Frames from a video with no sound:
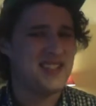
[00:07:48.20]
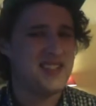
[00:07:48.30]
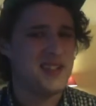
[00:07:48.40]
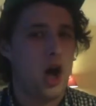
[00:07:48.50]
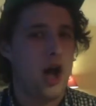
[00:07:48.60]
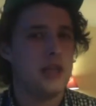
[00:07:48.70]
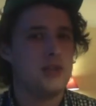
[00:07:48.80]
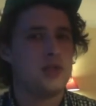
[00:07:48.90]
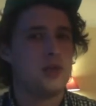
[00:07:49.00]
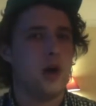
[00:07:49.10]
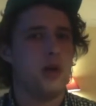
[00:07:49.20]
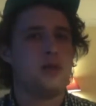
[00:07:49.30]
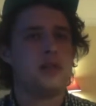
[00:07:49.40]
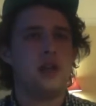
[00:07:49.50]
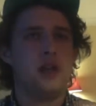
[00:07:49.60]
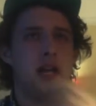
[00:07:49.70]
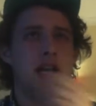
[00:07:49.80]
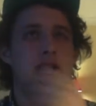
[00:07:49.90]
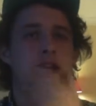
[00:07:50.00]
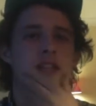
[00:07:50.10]
I suppose.
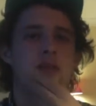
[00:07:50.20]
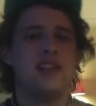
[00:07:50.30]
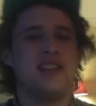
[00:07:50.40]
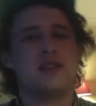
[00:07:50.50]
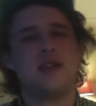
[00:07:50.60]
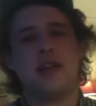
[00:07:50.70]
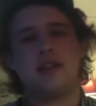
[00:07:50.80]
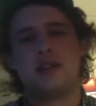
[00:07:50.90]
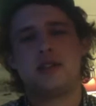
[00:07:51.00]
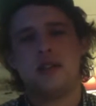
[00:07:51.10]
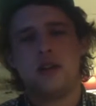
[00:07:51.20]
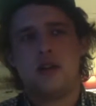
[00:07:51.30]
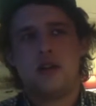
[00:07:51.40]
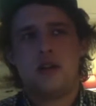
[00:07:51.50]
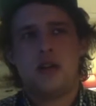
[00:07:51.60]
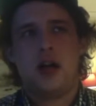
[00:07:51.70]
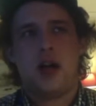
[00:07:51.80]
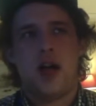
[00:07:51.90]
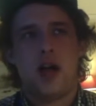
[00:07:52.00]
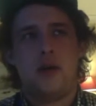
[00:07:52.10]
In some ways, there's
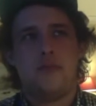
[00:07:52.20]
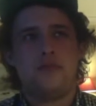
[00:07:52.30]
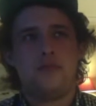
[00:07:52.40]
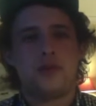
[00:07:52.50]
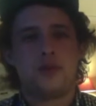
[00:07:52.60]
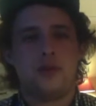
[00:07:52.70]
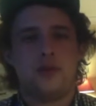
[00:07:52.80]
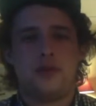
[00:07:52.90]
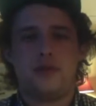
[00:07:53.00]
sort of,